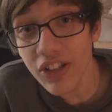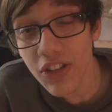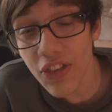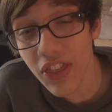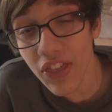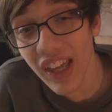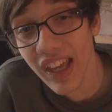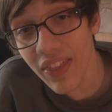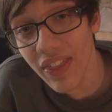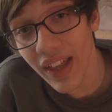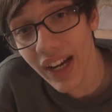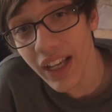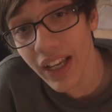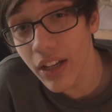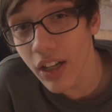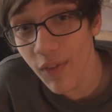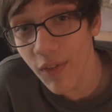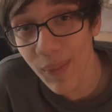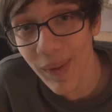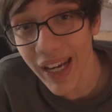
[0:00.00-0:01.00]
just think that it
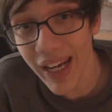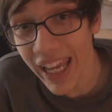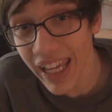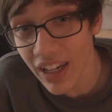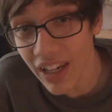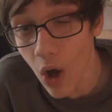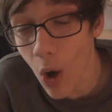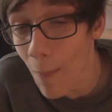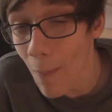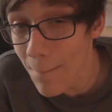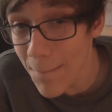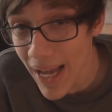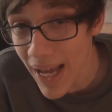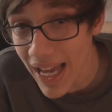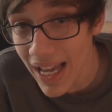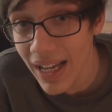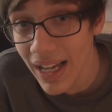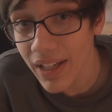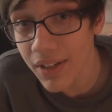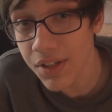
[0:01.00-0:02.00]
could have been a lot
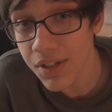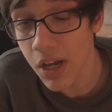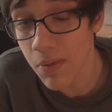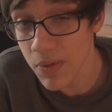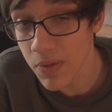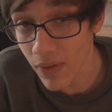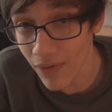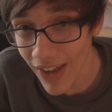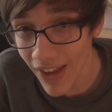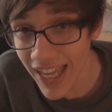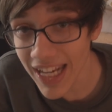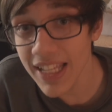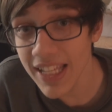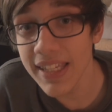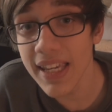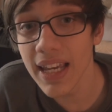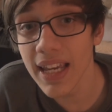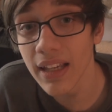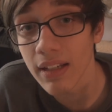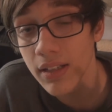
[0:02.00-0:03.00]
better in terms of
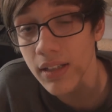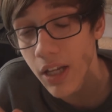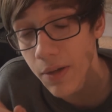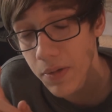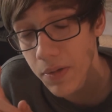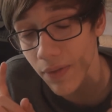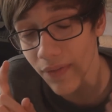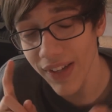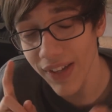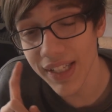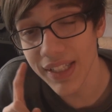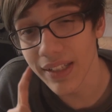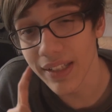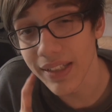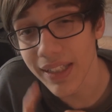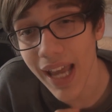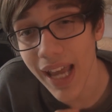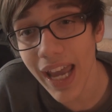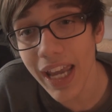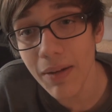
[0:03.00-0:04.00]
editing, in terms of
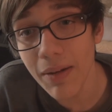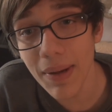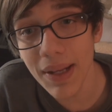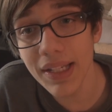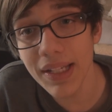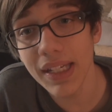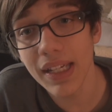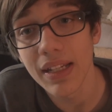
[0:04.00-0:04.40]
entertainment,